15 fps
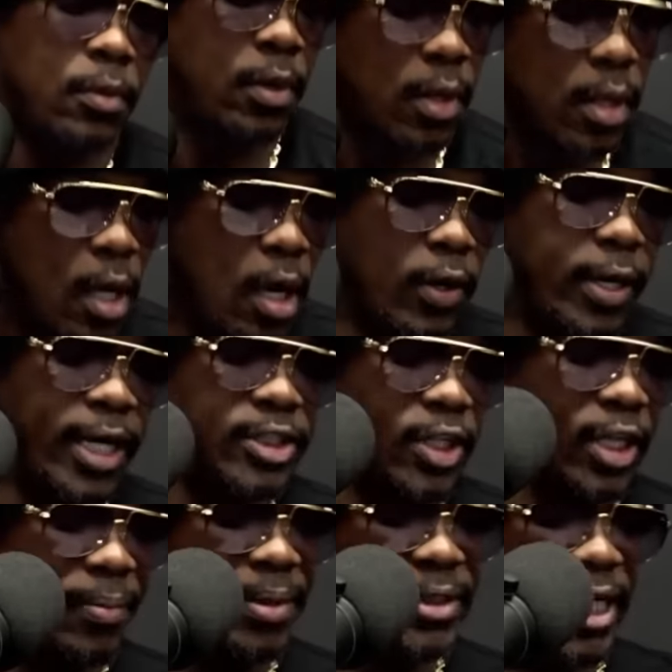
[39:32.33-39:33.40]
Okay, so let
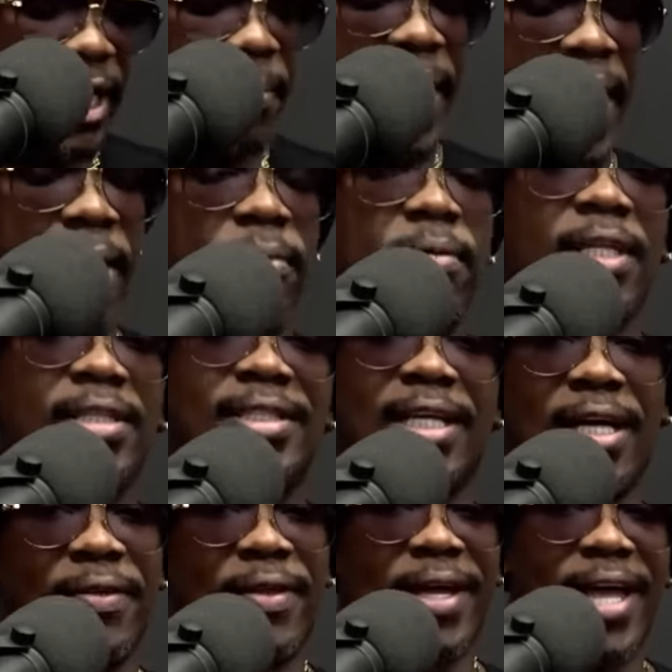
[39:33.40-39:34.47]
me tell you about this
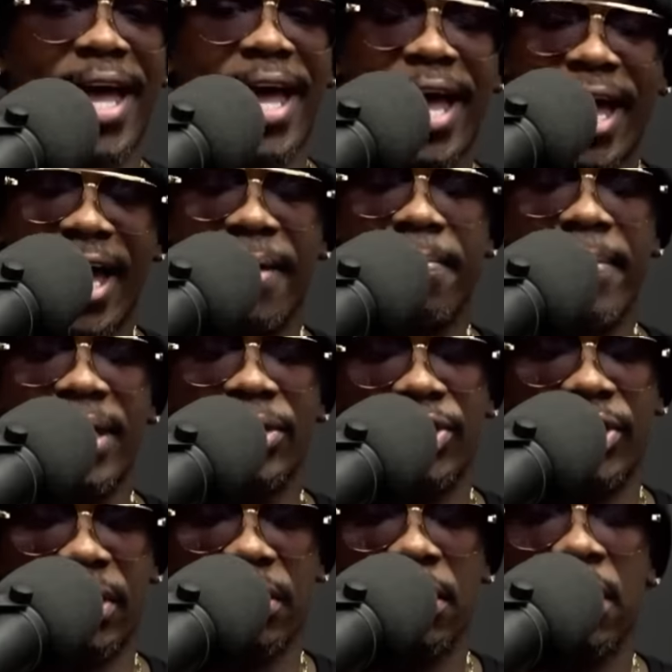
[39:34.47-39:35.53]
other guy I
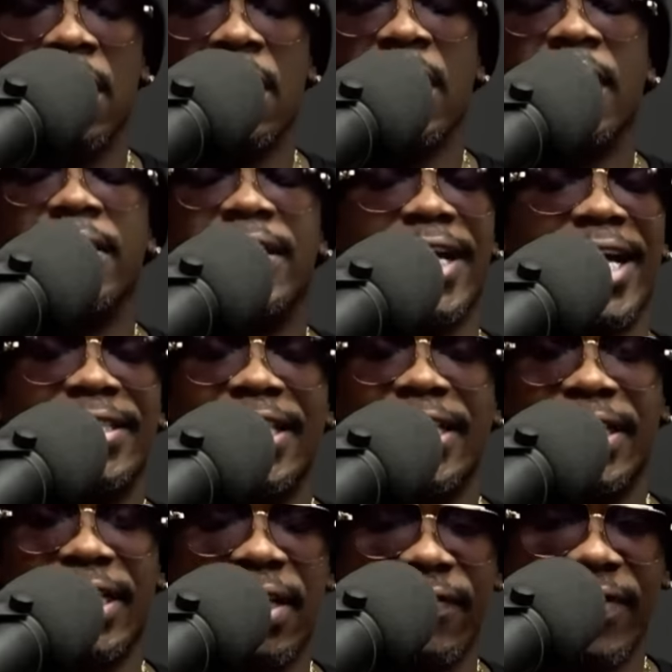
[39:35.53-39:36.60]
mentioned that I didn't
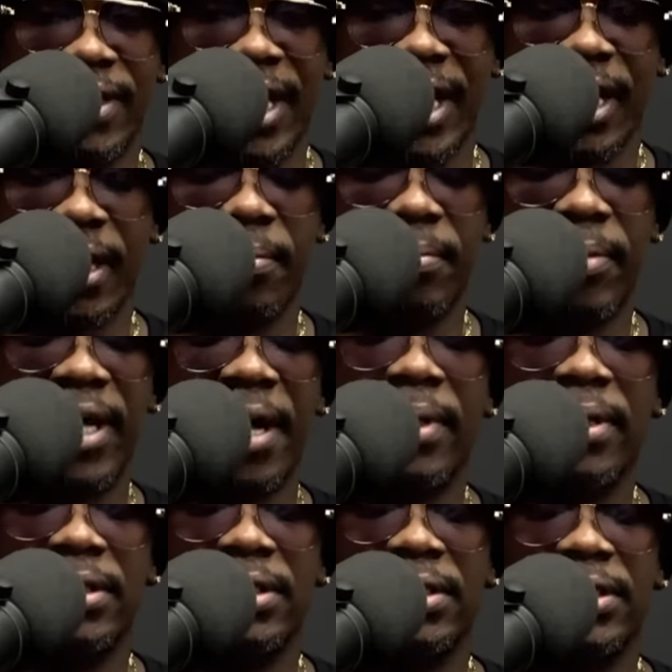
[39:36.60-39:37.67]
give a name, but I'm gonna
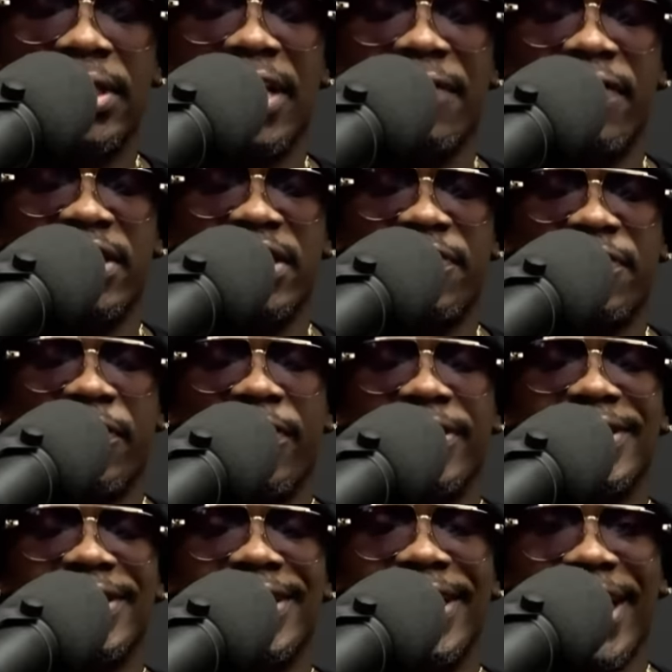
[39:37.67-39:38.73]
give his
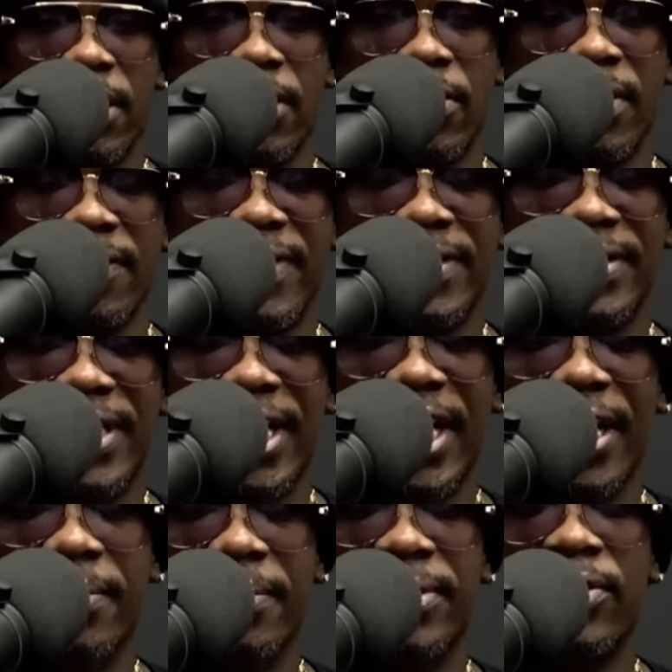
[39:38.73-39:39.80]
first letter of his
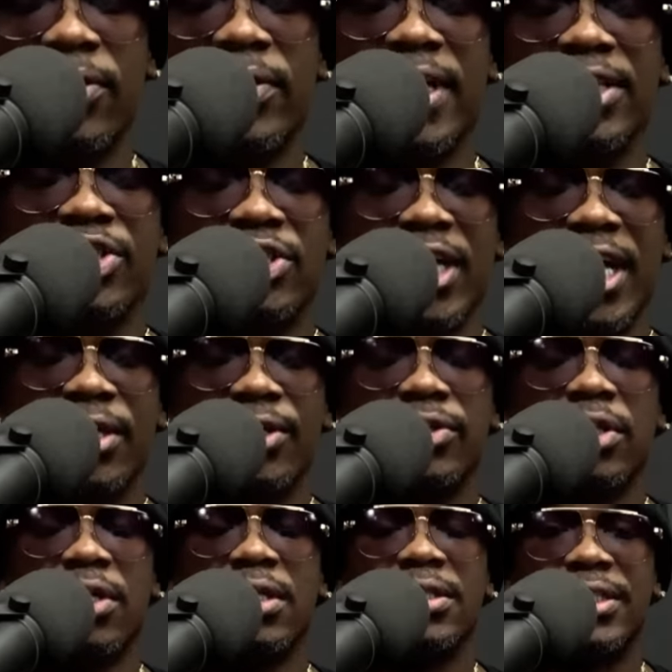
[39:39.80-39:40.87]
name so that Jake's
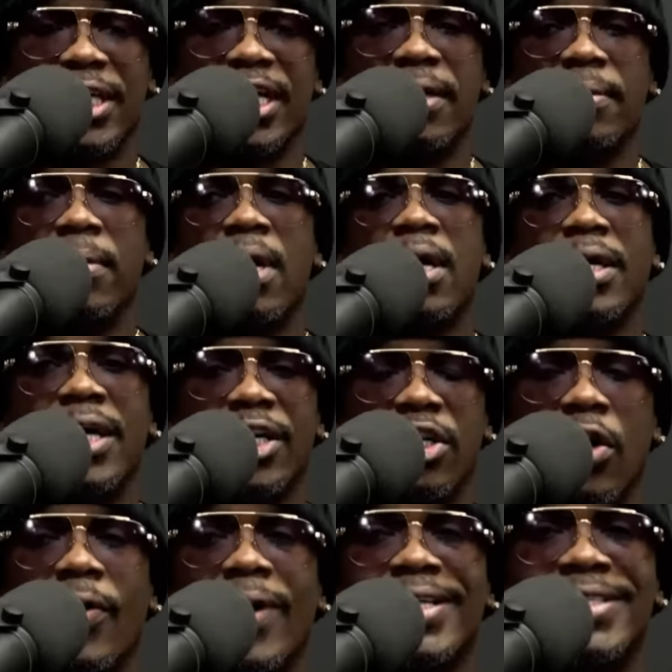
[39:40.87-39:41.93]
team can
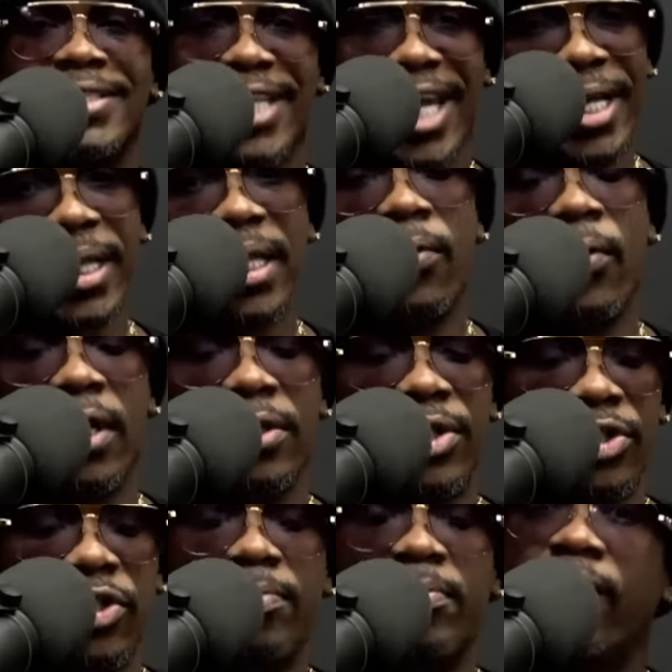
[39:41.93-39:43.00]
know exactly what to
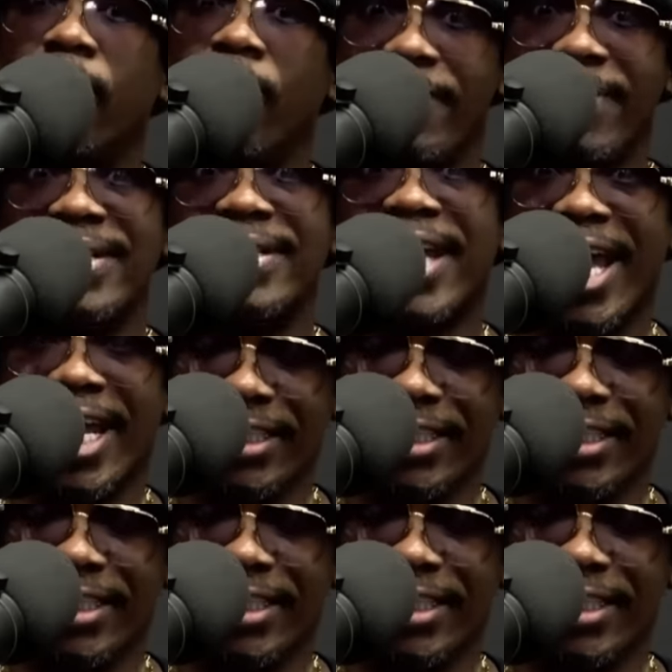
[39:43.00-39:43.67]
do before midnight.